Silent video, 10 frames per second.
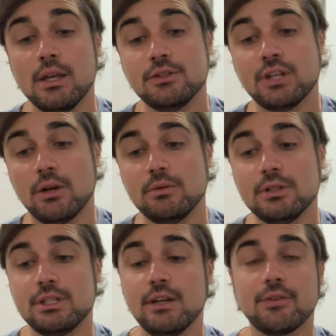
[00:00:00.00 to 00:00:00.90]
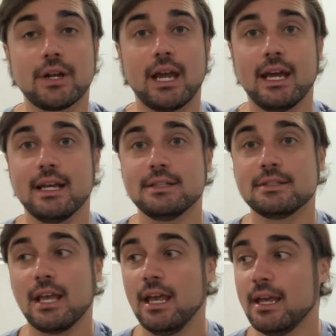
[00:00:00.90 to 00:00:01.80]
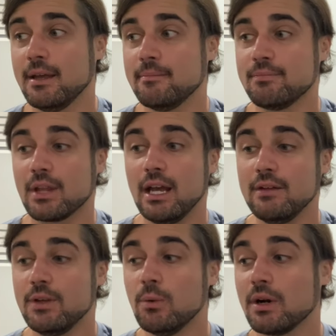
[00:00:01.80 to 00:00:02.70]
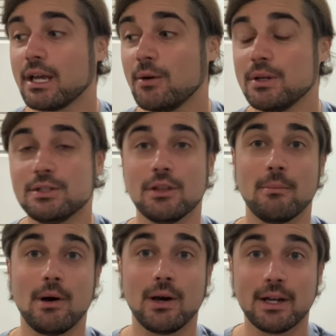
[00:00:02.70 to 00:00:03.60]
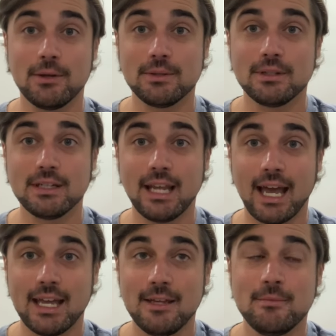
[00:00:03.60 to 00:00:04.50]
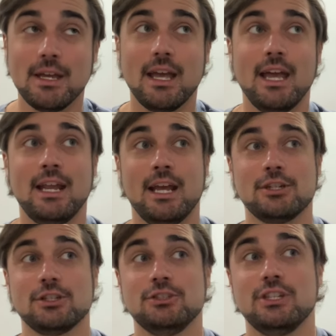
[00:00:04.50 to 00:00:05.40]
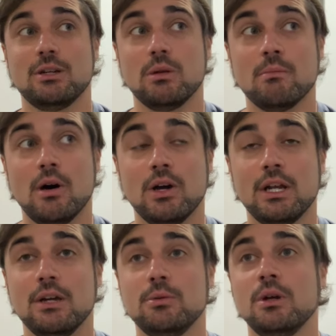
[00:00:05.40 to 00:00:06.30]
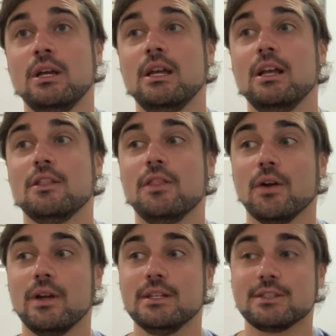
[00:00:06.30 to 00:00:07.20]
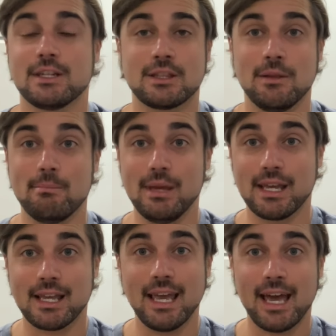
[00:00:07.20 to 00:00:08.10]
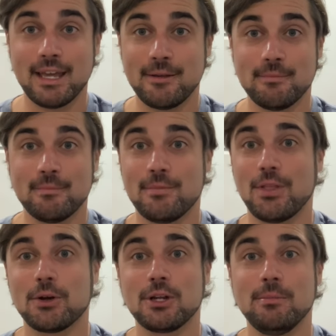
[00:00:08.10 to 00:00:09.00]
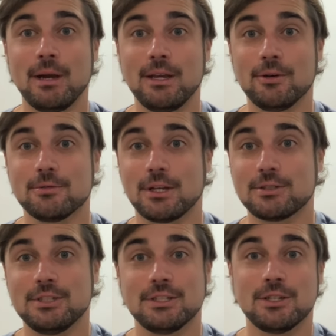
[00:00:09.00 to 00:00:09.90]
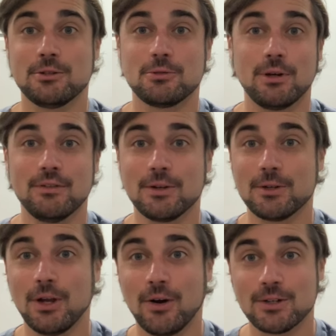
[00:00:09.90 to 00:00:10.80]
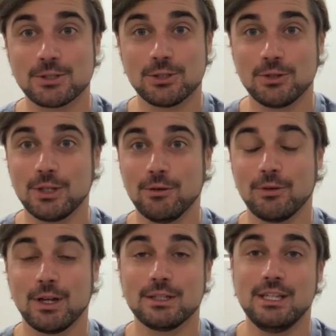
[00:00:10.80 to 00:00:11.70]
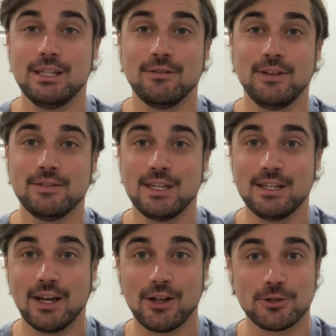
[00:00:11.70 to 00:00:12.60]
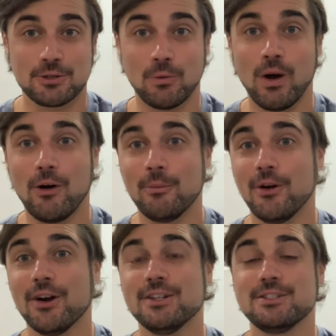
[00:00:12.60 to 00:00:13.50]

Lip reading: So different kinds. And if you want to go into the mono game and actually stick with mono, there is like the big game 30 pound, like 600, 1200 yards that you can get for like $10 to $15 at Walmart.